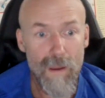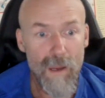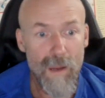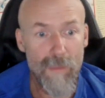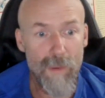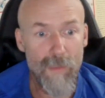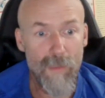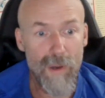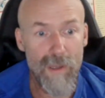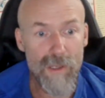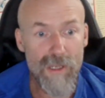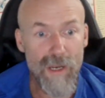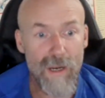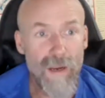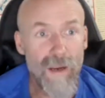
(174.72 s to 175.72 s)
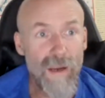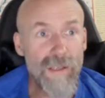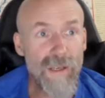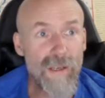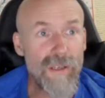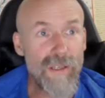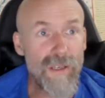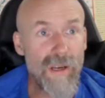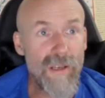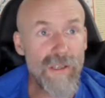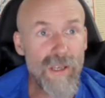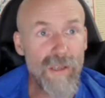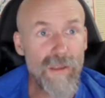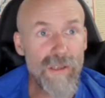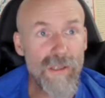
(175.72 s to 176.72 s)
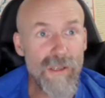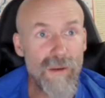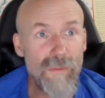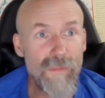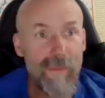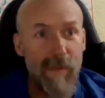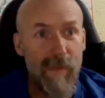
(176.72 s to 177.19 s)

Give me 1 second, guys. I just got to set this up.